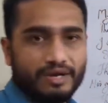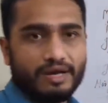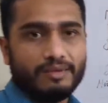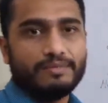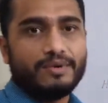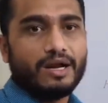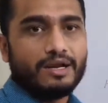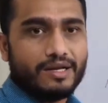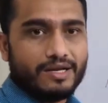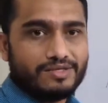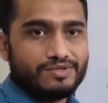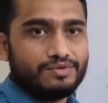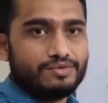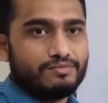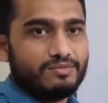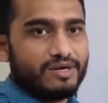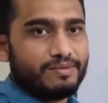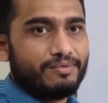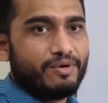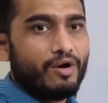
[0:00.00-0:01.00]
you have
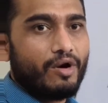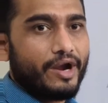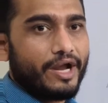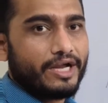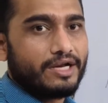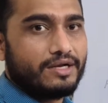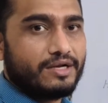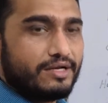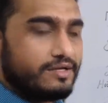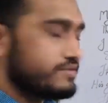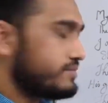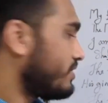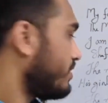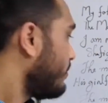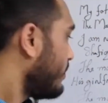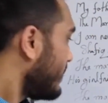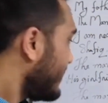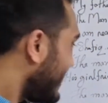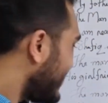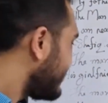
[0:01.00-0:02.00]
understood my point. So
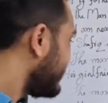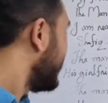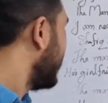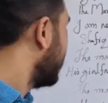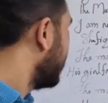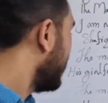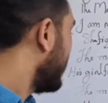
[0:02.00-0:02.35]
our last